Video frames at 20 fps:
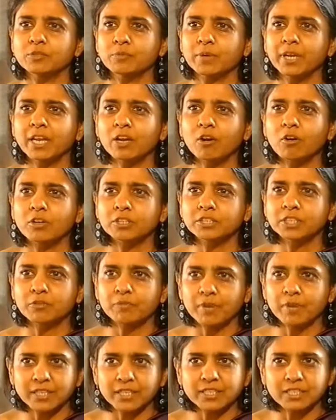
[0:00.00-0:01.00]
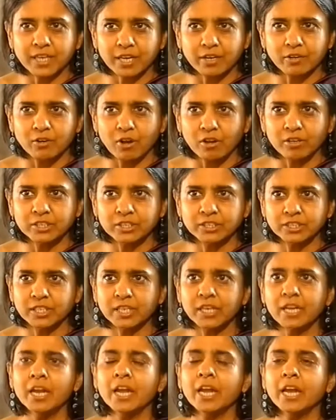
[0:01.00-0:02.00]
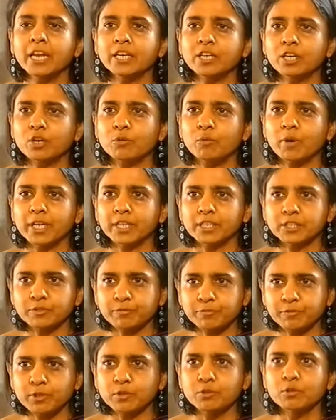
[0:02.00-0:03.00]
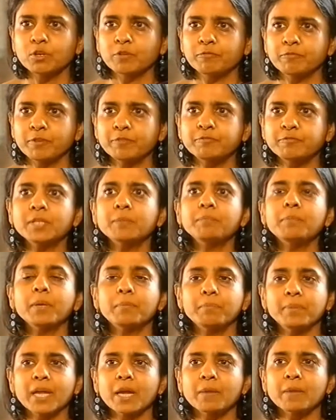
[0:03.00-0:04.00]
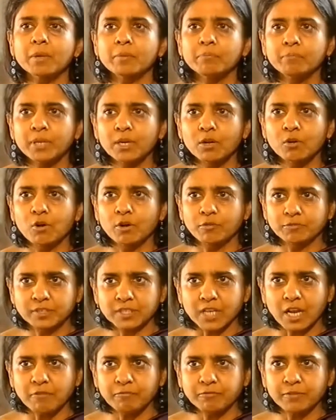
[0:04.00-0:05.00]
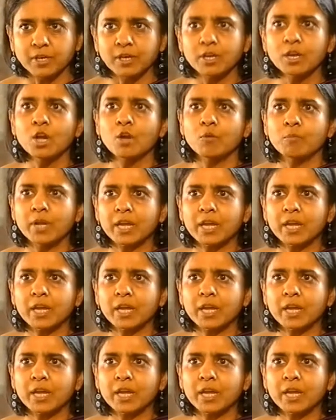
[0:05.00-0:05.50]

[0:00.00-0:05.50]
because when he calls advanced technology, it requires fuel of 50 ppm and below of sulfur.